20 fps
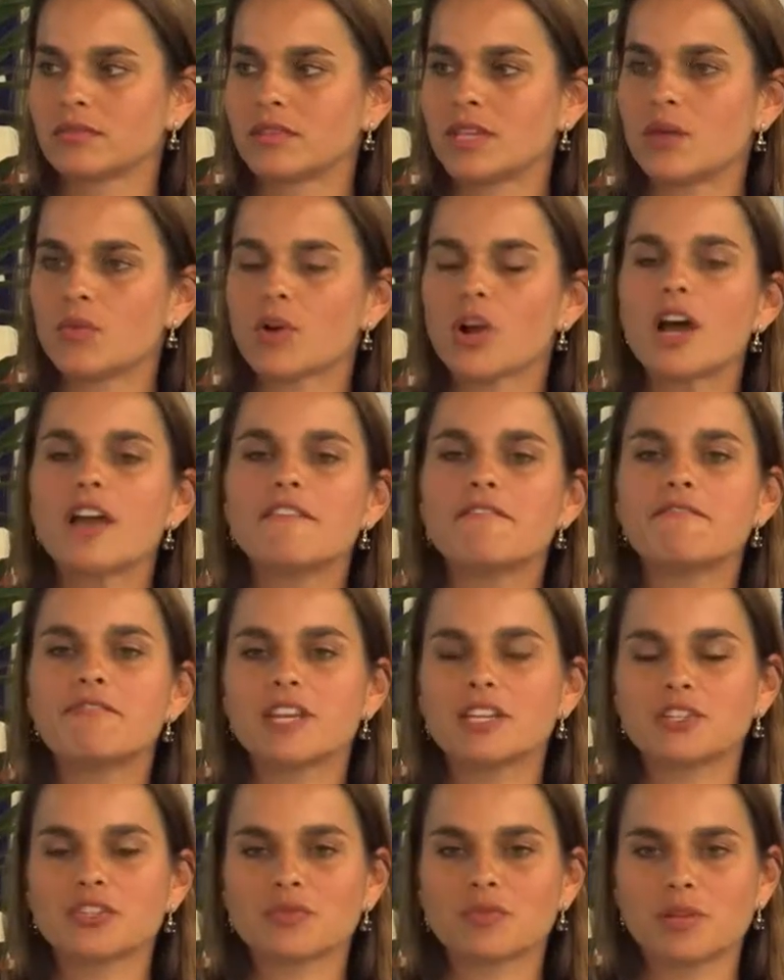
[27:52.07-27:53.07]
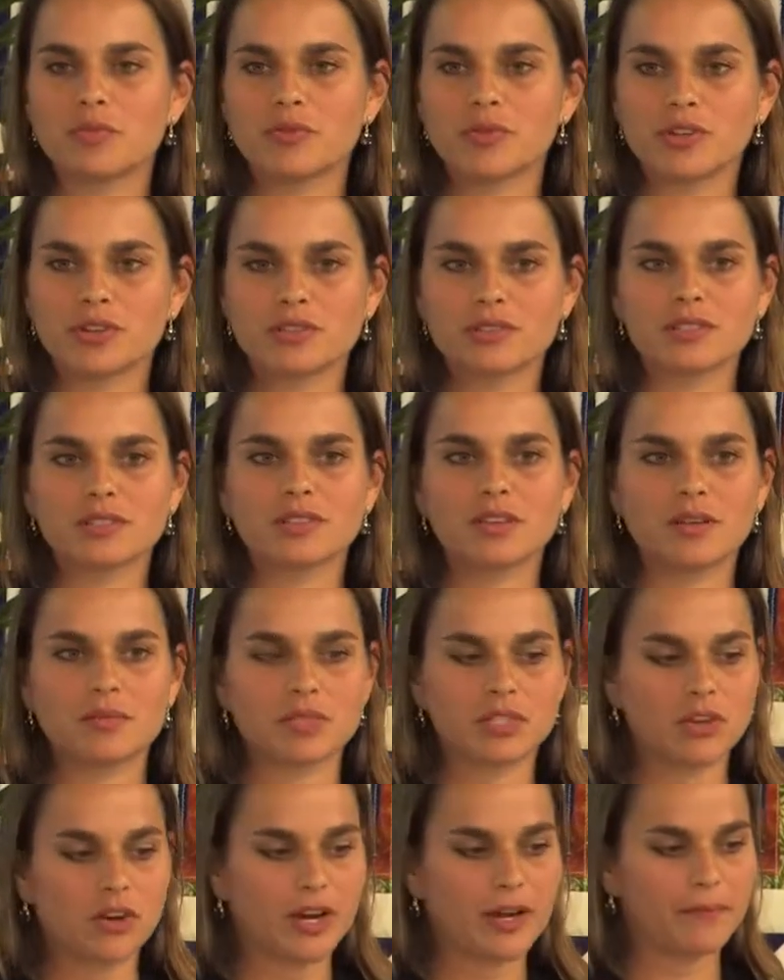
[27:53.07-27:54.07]
that were unfit to reproduce. I'm
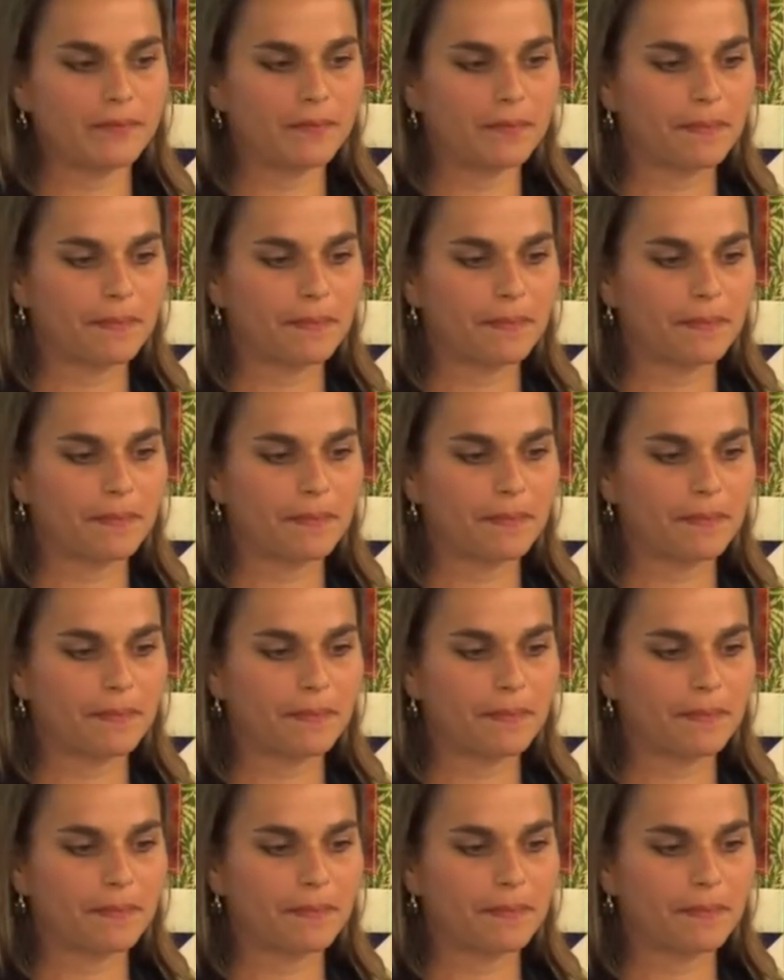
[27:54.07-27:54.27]
sorry.